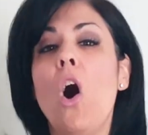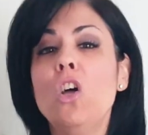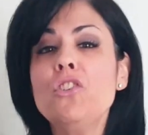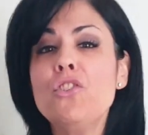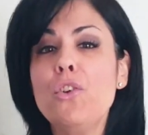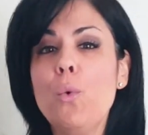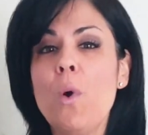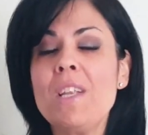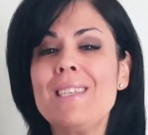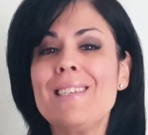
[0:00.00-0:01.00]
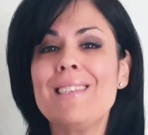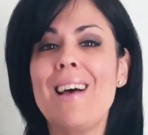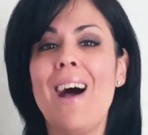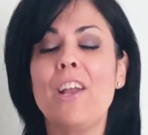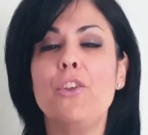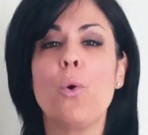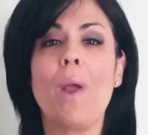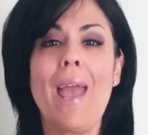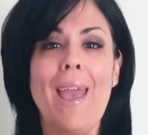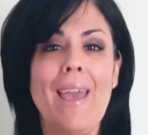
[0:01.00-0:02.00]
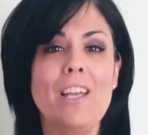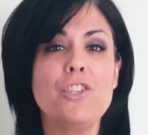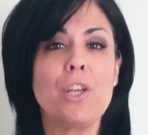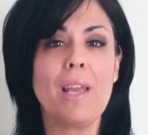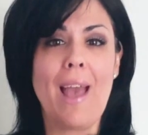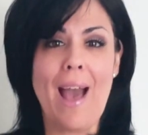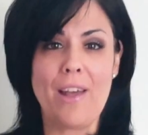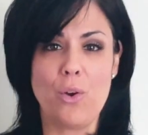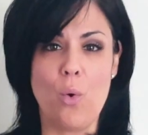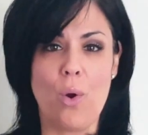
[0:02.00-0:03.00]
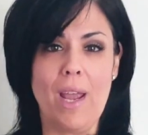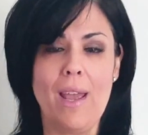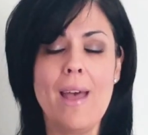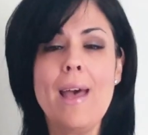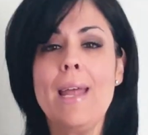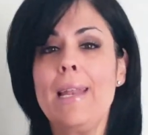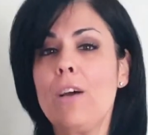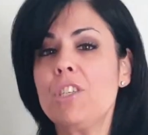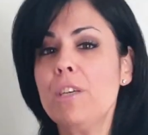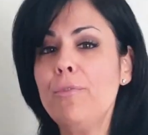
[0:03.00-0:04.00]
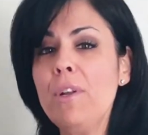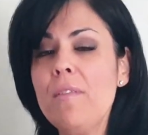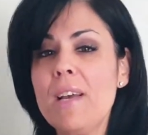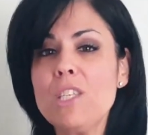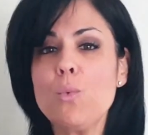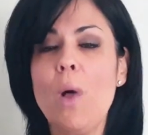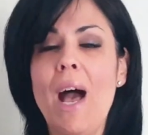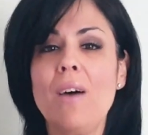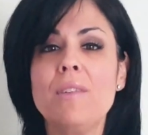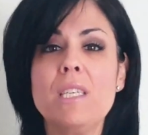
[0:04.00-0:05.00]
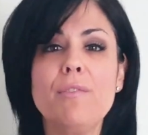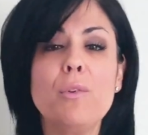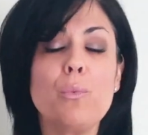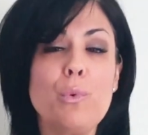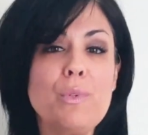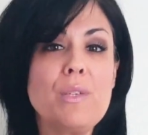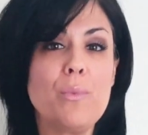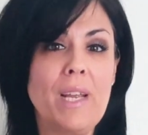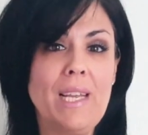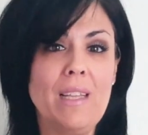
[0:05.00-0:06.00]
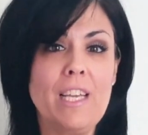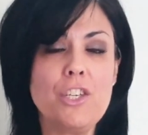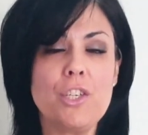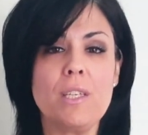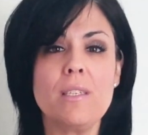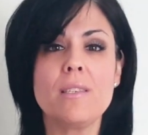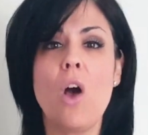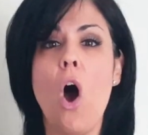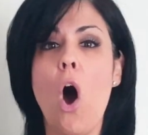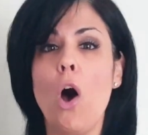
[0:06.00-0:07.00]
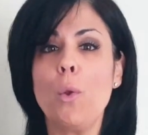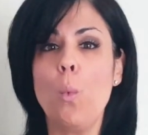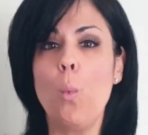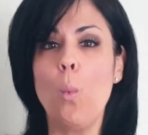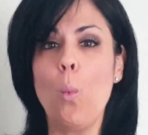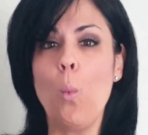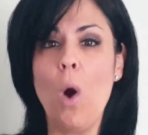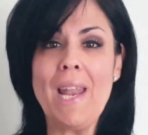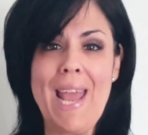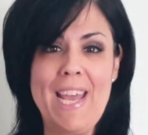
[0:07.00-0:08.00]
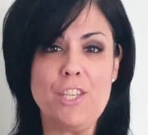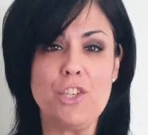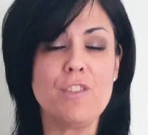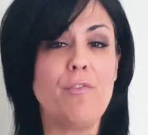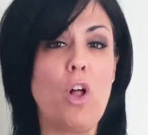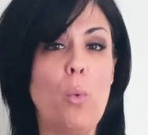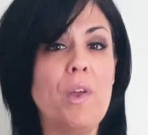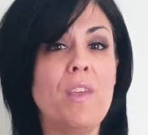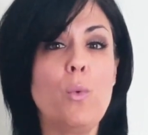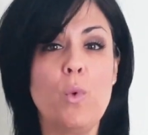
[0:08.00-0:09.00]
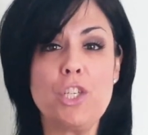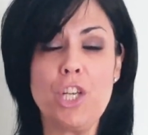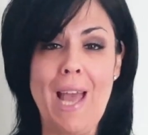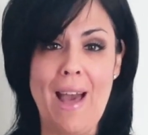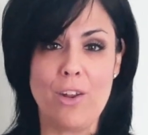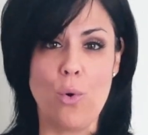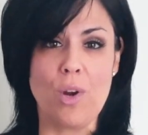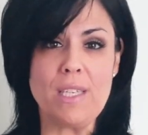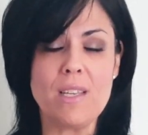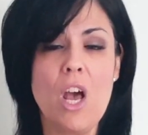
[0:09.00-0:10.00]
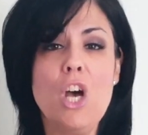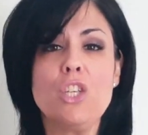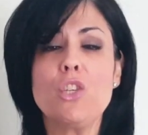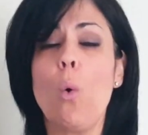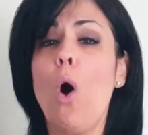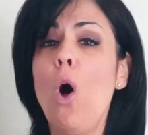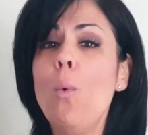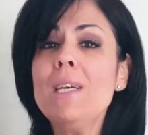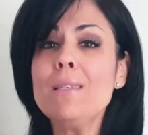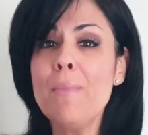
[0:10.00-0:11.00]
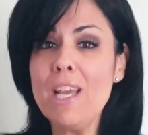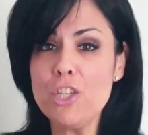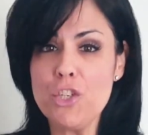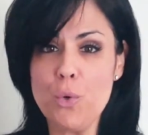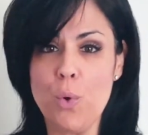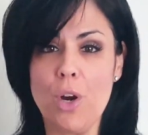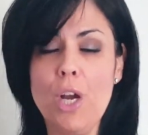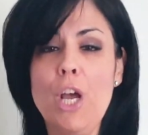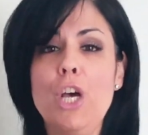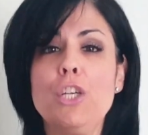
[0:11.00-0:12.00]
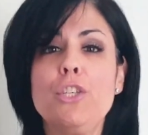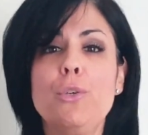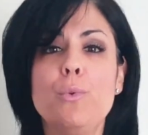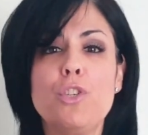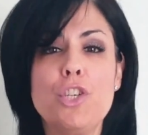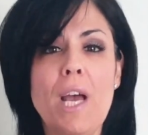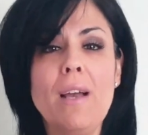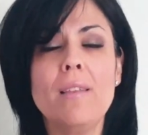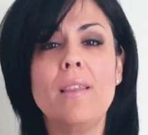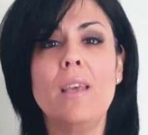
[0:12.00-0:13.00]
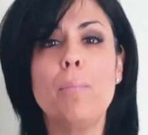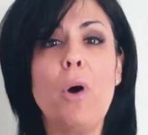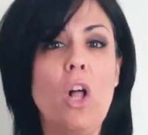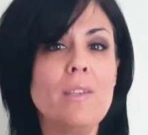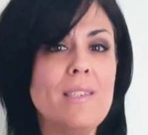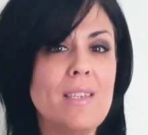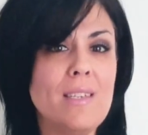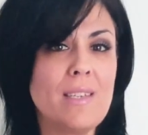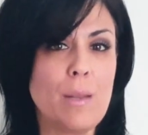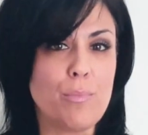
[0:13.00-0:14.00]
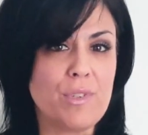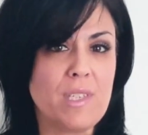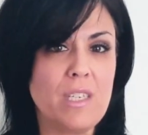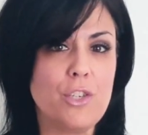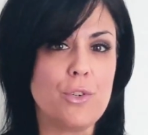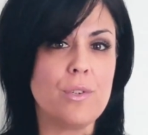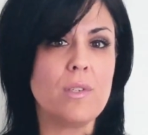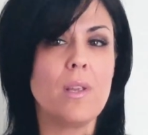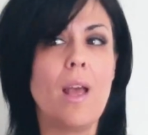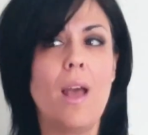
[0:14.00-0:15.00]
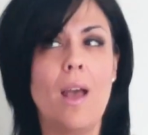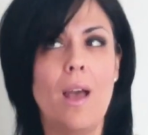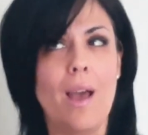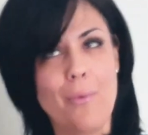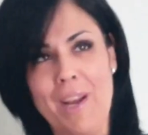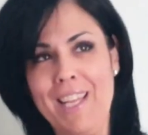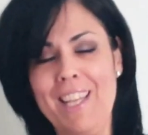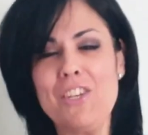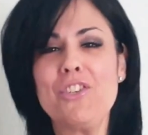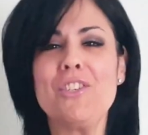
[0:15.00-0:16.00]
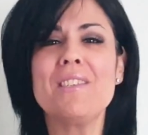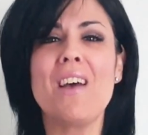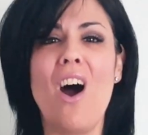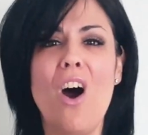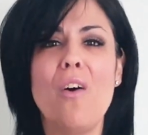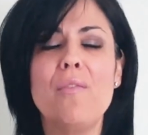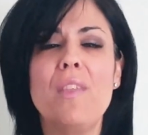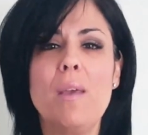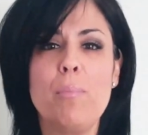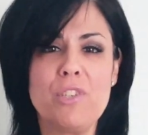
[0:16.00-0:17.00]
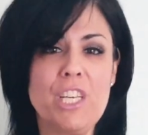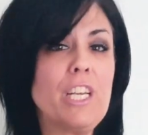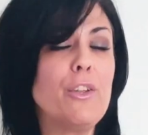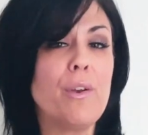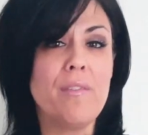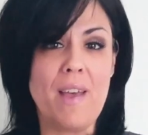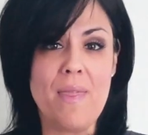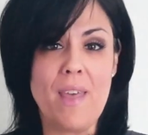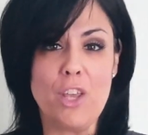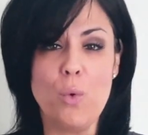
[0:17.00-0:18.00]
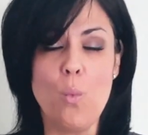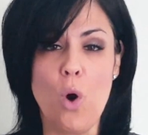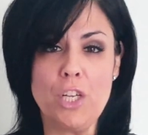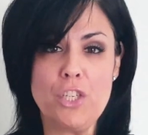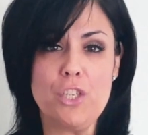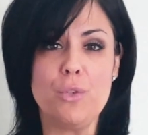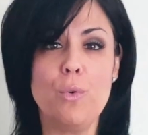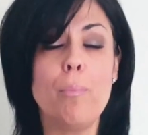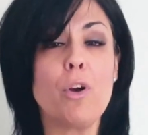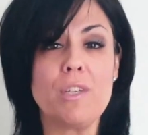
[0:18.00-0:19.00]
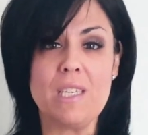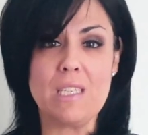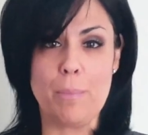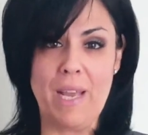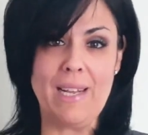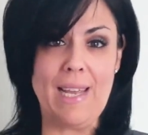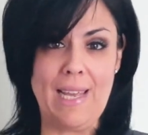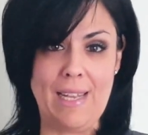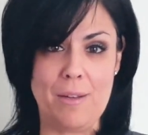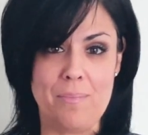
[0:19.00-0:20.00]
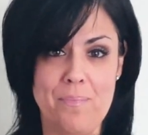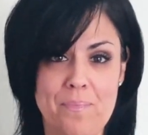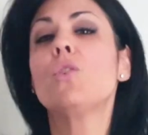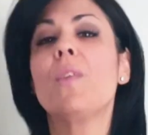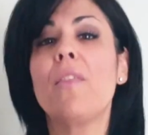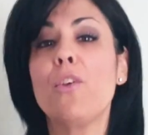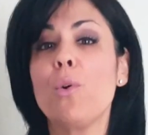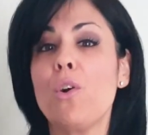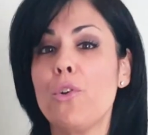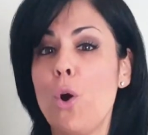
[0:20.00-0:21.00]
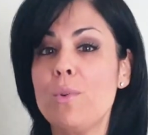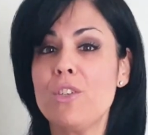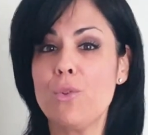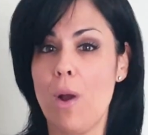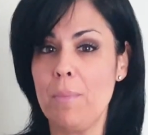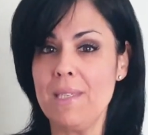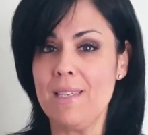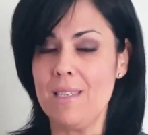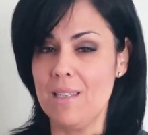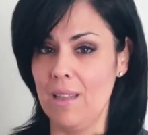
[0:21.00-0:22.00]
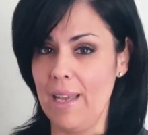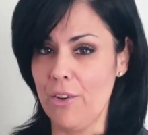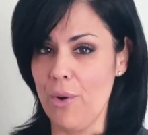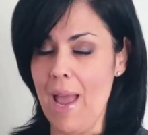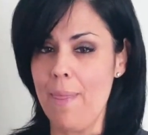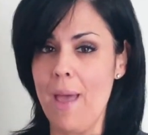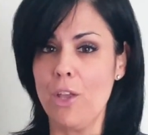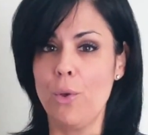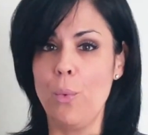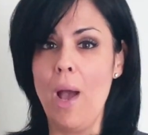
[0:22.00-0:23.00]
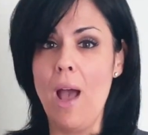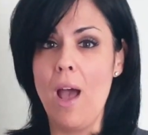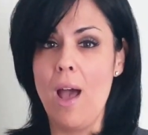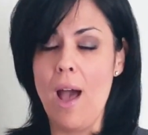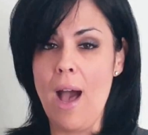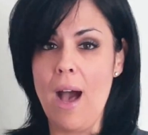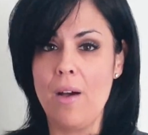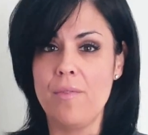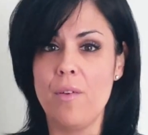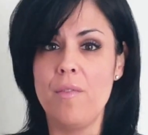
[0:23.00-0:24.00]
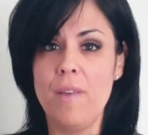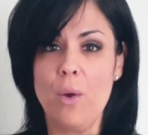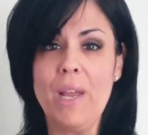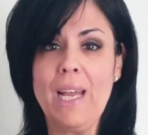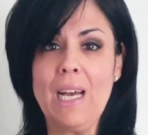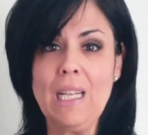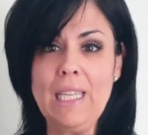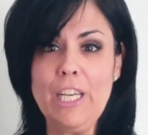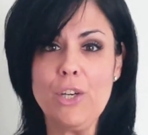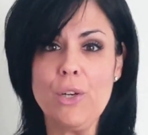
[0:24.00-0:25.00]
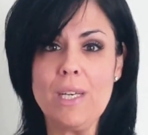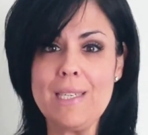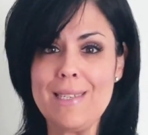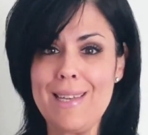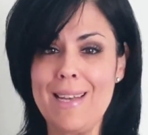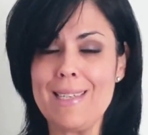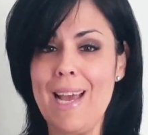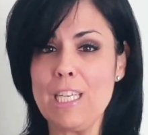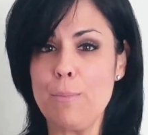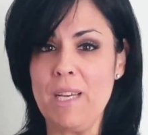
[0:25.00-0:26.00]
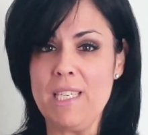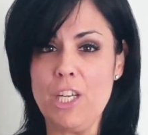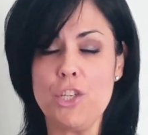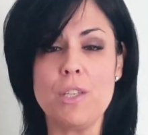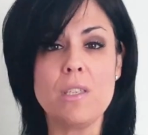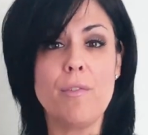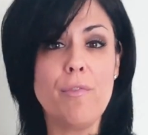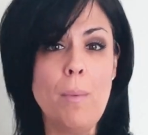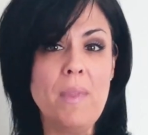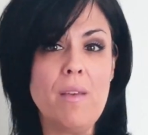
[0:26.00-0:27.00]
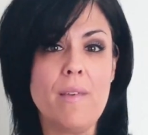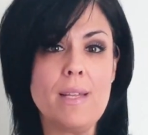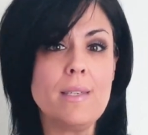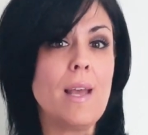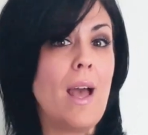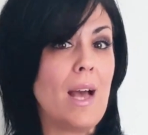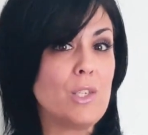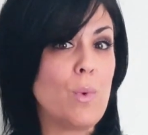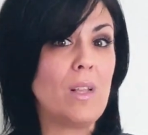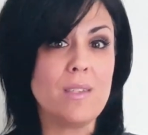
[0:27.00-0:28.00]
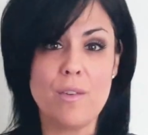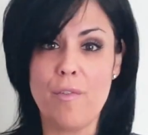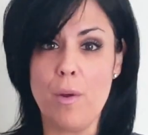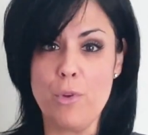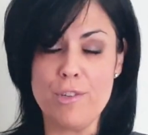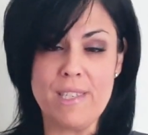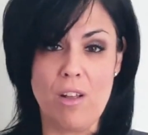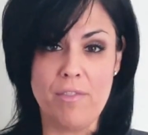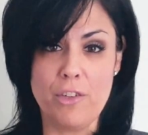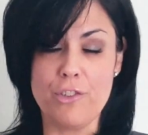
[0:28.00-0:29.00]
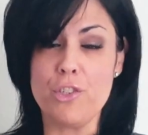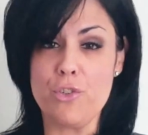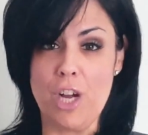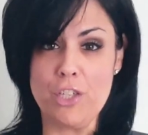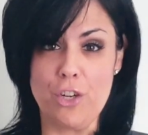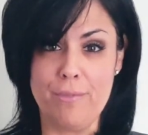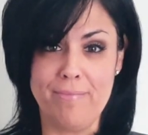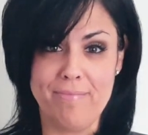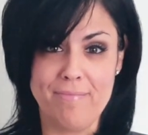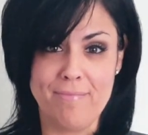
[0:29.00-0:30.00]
Also, you want to decide your age category. Now, different events will have different rules and regulations on what ages fall within which categories. So always make sure to check the policies and procedures and regulations of the particular event that you want to participate in so that there are no discrepancies later and that you have very clear set expectations from the event as well as from yourself and your instructor.